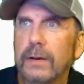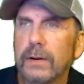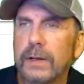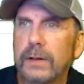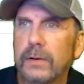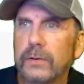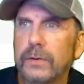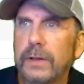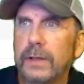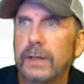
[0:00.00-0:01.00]
All right,
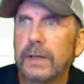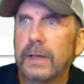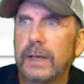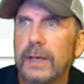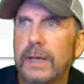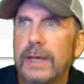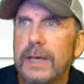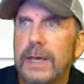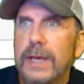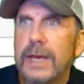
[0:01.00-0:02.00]
good.
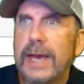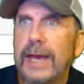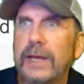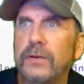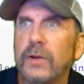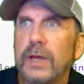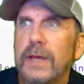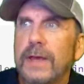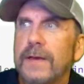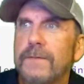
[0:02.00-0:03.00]
And
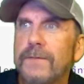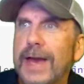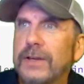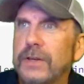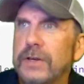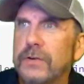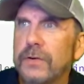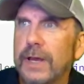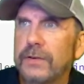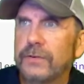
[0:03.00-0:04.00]
fact
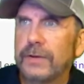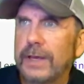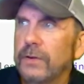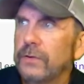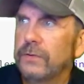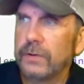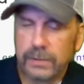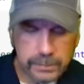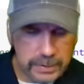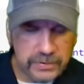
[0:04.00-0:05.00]
internet sales.
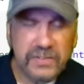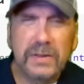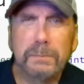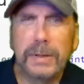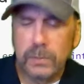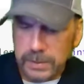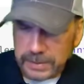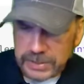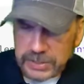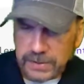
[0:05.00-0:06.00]
This is the big one.
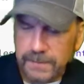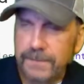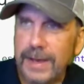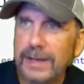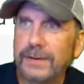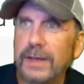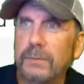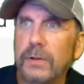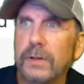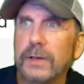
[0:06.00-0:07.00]
This is a fact
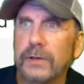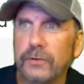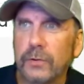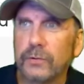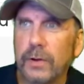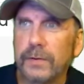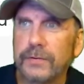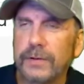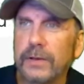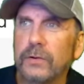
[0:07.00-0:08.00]
table. It shows all the
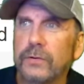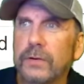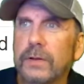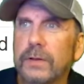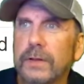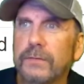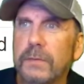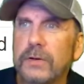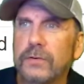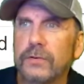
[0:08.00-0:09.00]
sales
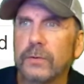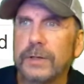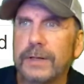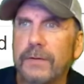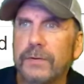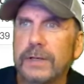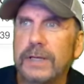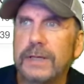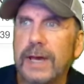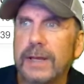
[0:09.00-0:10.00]
information, so we definitely
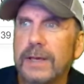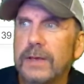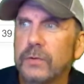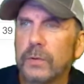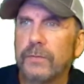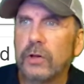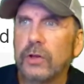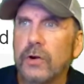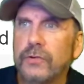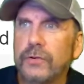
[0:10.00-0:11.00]
need that. One of our
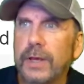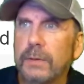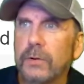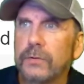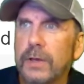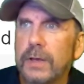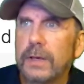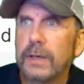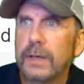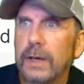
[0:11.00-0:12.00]
larger tables,
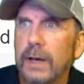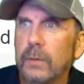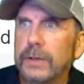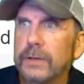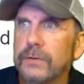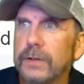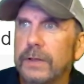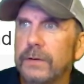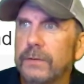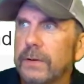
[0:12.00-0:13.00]
uh, we can
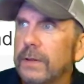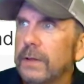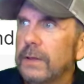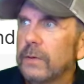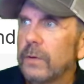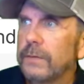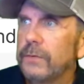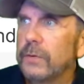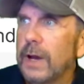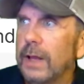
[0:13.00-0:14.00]
see quite a
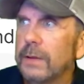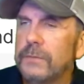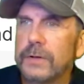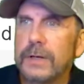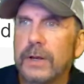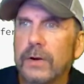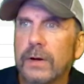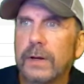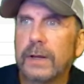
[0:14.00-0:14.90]
few columns in here.